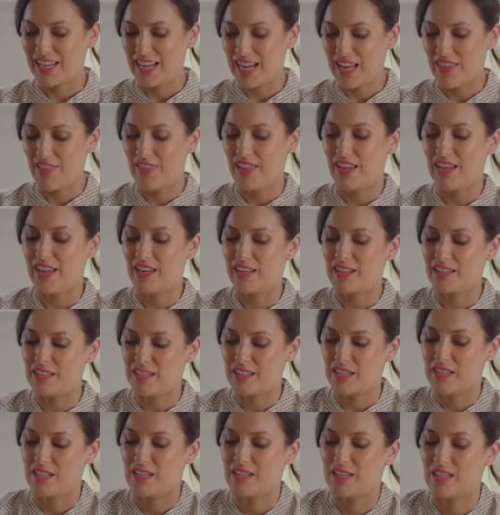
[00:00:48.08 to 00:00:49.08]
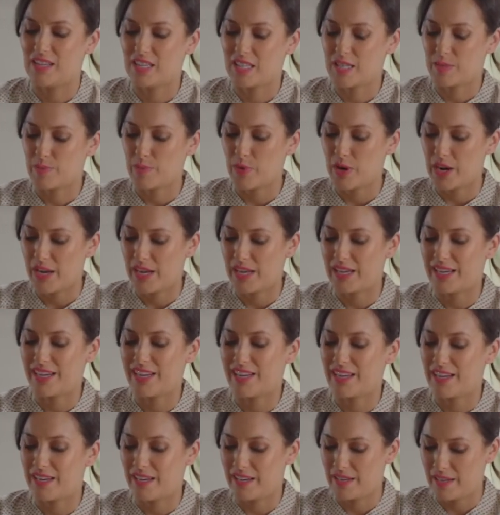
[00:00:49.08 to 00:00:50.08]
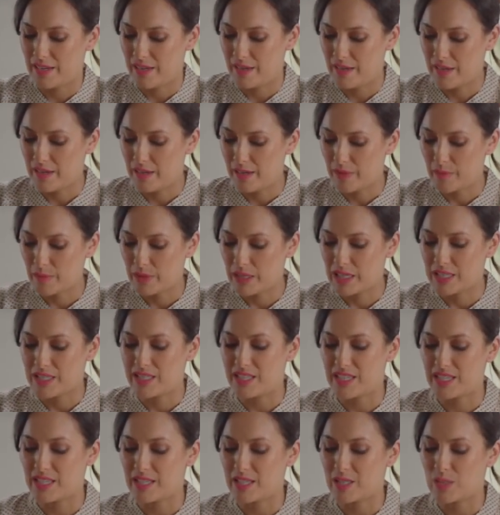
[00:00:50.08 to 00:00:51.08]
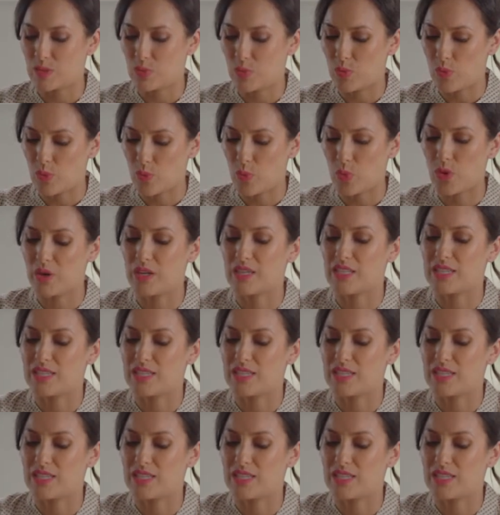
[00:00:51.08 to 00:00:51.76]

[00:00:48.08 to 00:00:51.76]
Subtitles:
and then spray again, because this is what